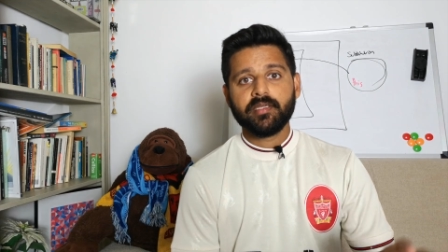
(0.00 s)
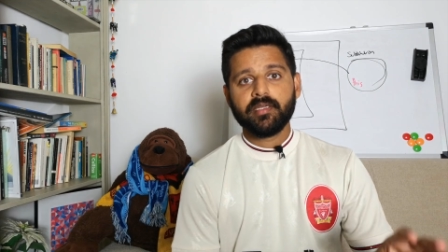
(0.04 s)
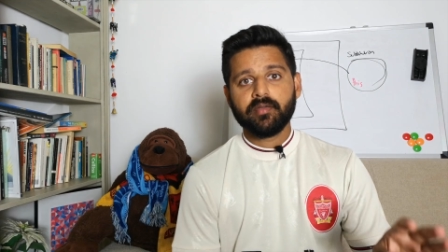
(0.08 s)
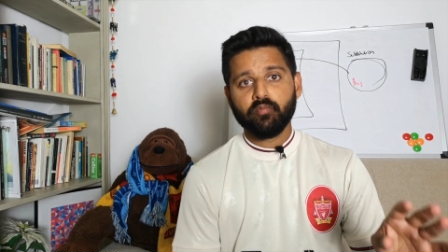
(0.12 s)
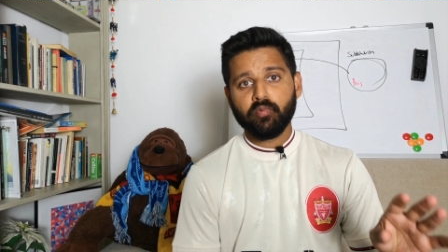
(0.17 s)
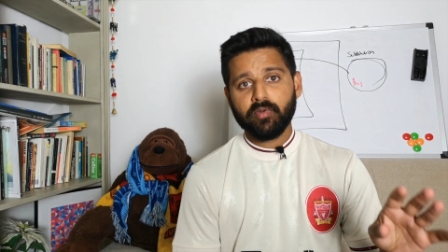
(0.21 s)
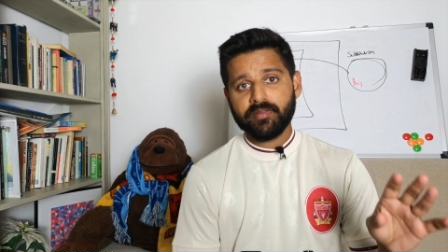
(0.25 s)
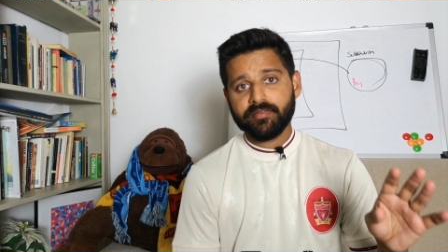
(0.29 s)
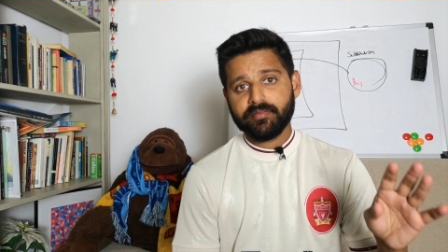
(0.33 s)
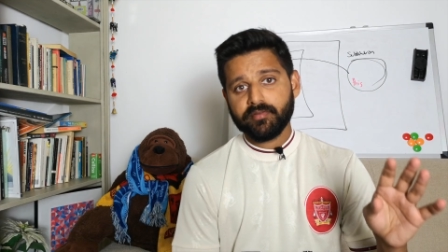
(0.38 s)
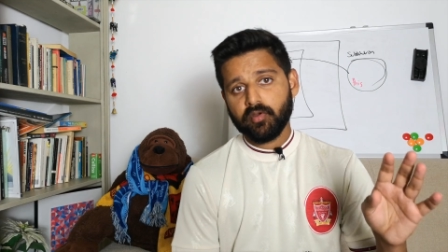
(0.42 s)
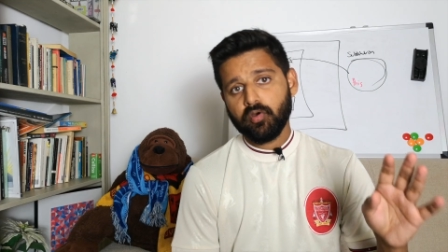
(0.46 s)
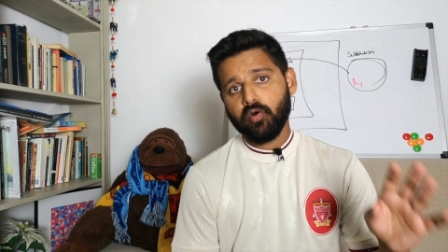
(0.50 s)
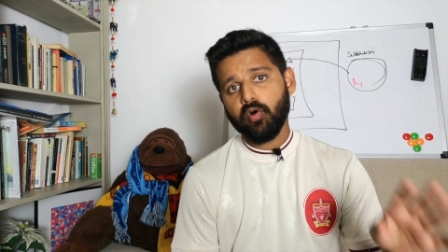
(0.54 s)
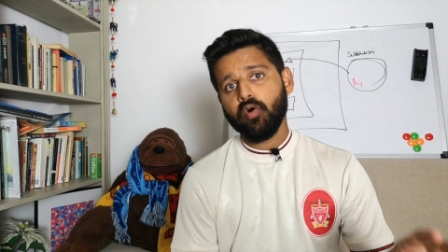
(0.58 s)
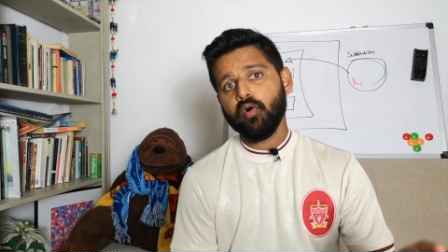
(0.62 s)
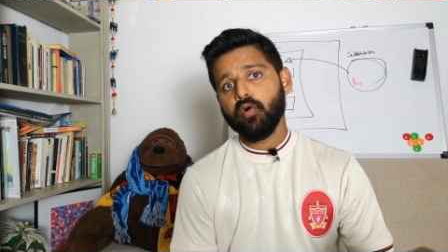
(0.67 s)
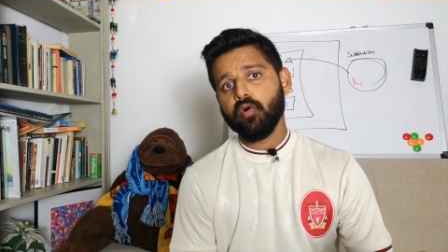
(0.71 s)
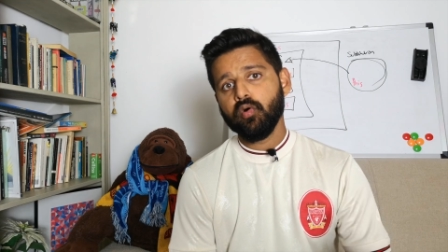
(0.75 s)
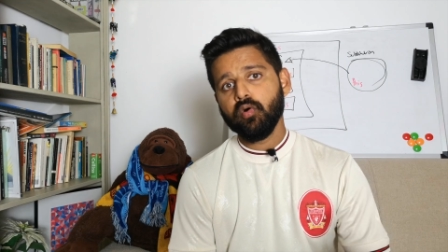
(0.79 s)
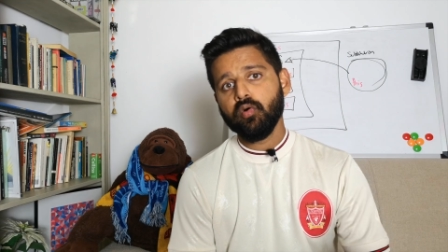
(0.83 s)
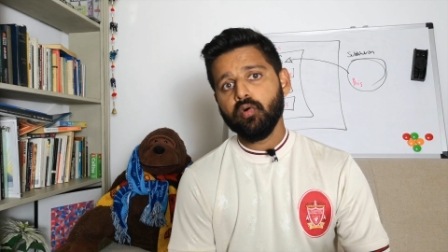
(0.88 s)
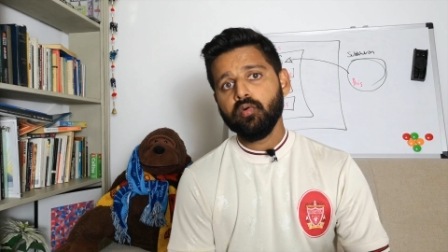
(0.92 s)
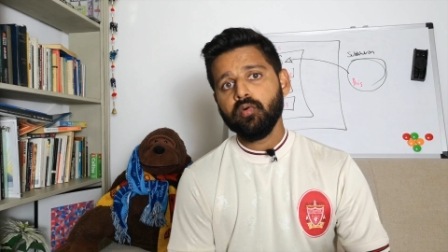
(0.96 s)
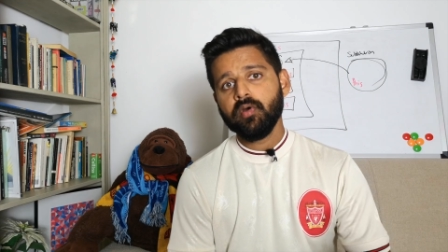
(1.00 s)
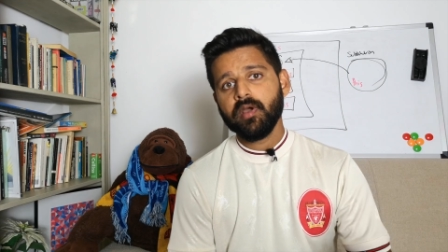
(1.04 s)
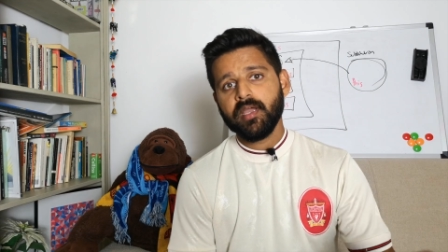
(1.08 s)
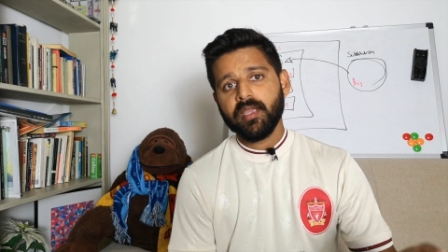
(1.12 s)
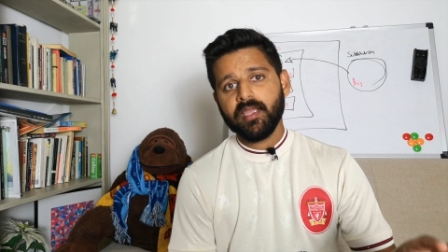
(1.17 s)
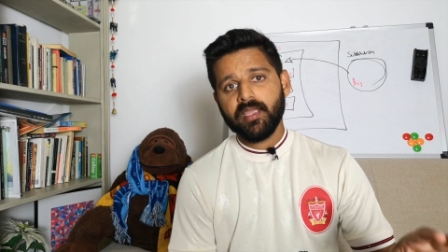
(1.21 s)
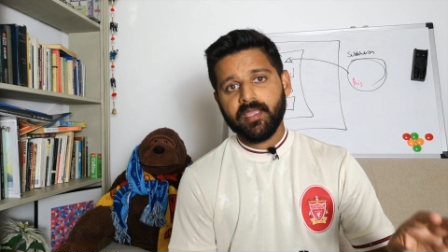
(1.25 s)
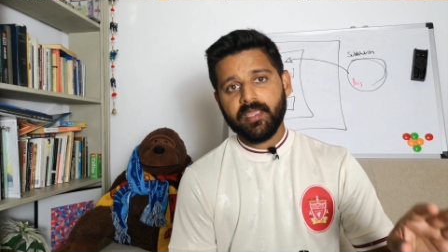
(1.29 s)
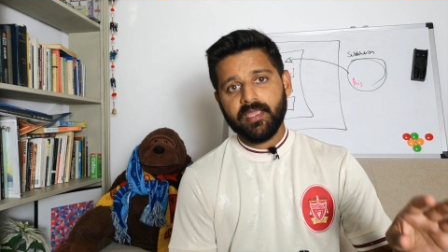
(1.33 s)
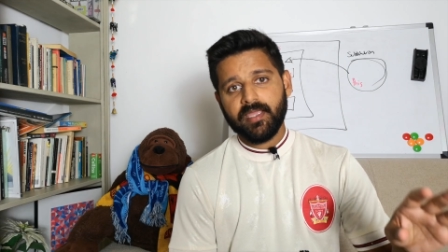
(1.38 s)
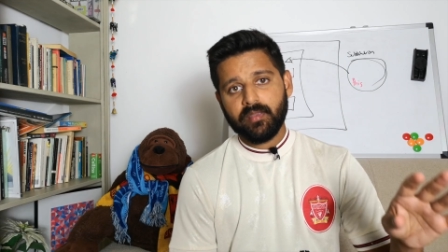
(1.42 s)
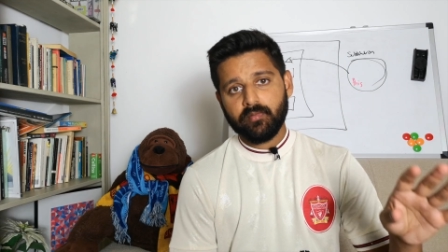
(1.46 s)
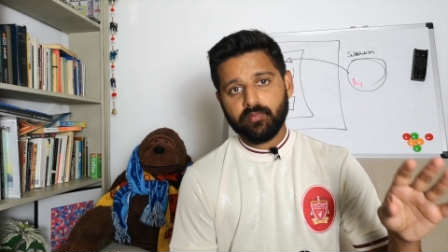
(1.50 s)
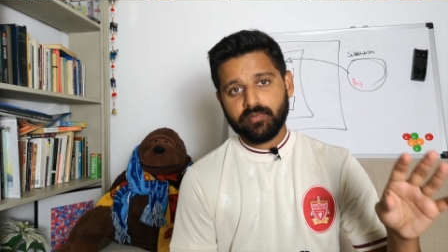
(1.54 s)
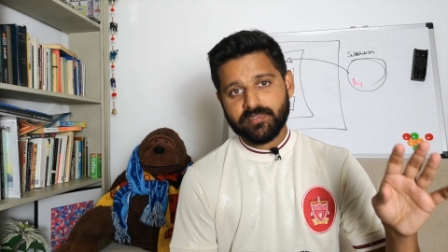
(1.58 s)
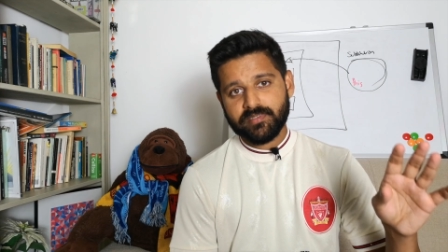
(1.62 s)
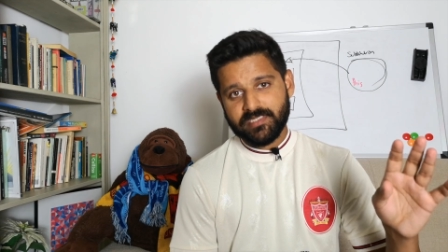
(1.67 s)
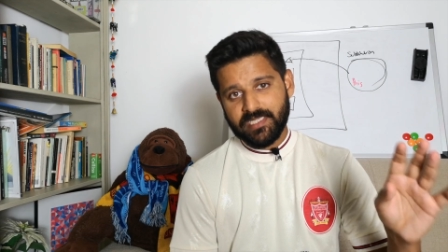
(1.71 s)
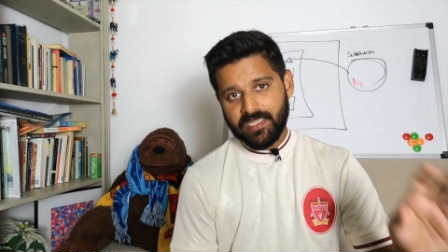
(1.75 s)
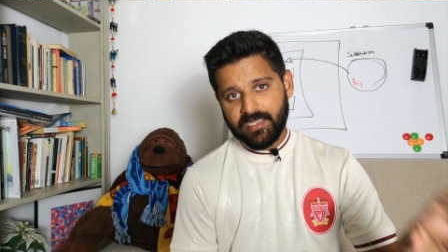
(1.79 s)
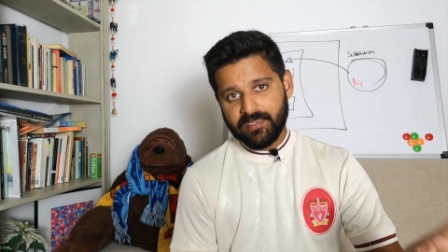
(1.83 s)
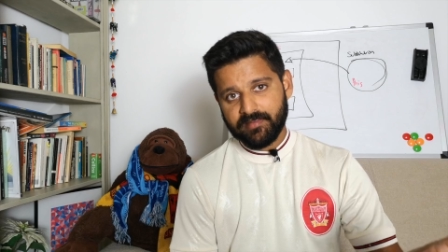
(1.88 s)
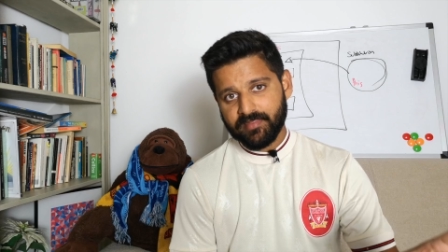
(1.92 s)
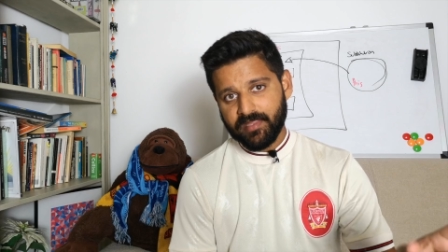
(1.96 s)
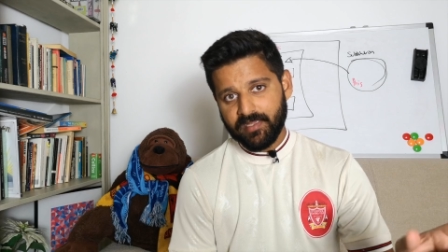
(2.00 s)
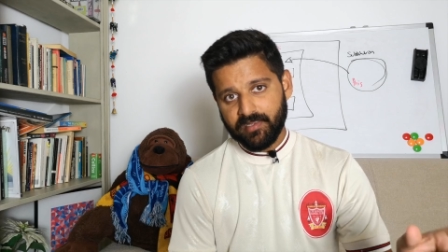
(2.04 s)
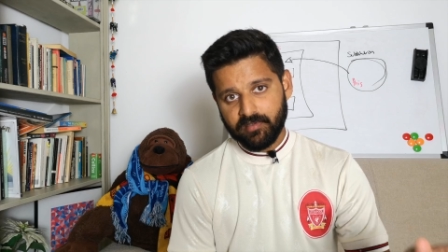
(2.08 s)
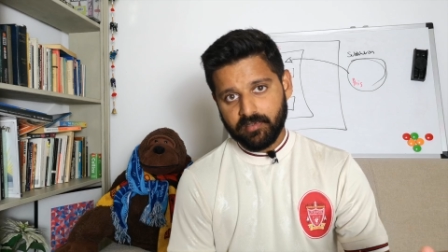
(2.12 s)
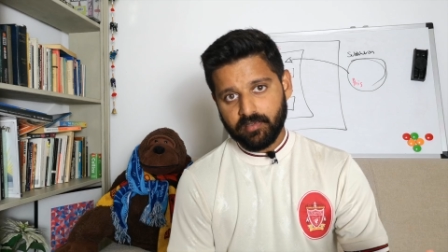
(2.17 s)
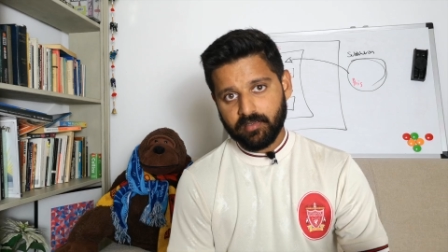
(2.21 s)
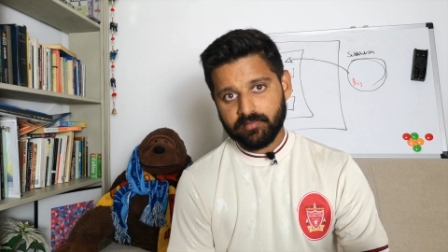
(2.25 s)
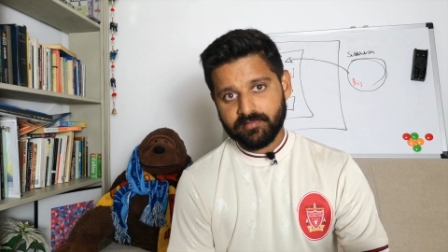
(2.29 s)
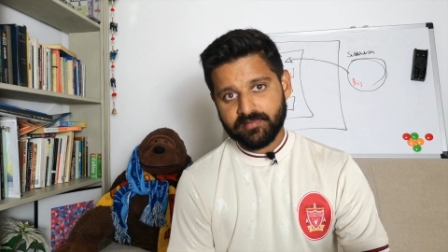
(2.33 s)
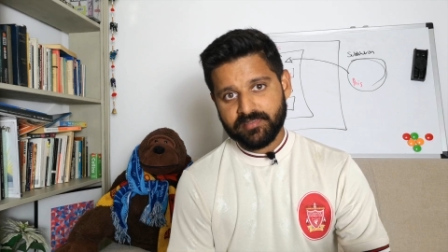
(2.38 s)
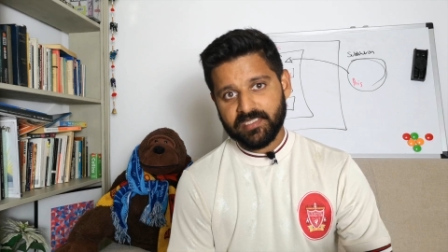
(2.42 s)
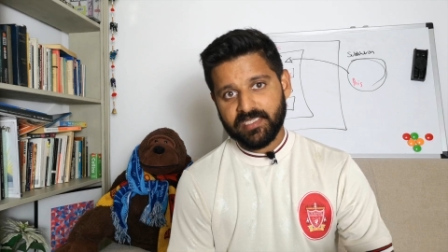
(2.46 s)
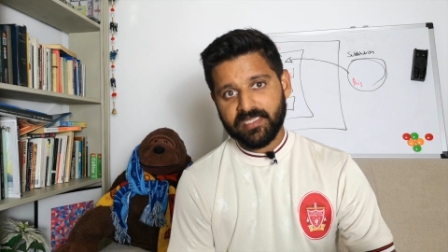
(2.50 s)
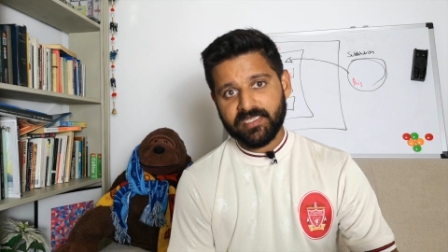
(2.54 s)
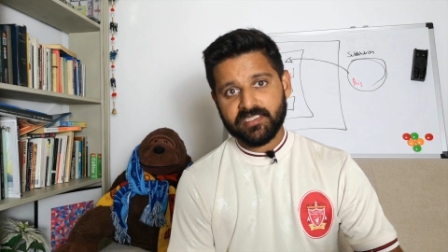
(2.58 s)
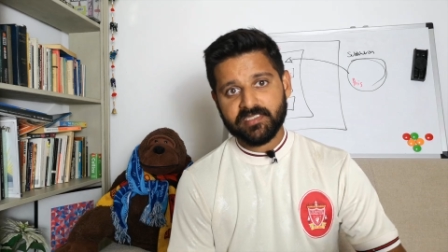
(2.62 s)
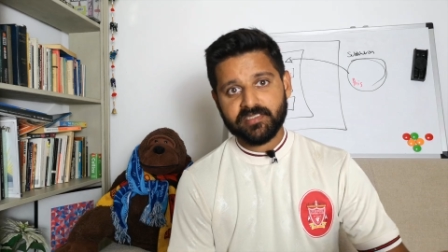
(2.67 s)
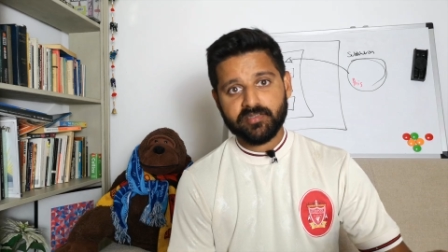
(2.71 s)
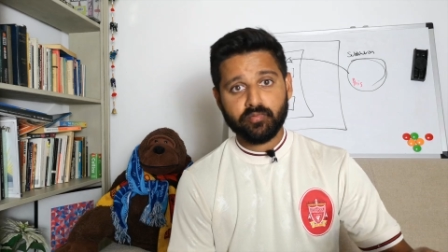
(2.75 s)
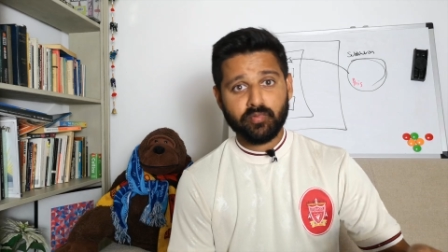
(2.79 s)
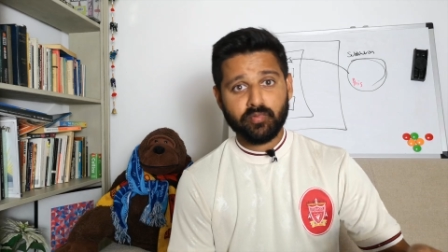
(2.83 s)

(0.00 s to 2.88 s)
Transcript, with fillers: With call, it will take that context,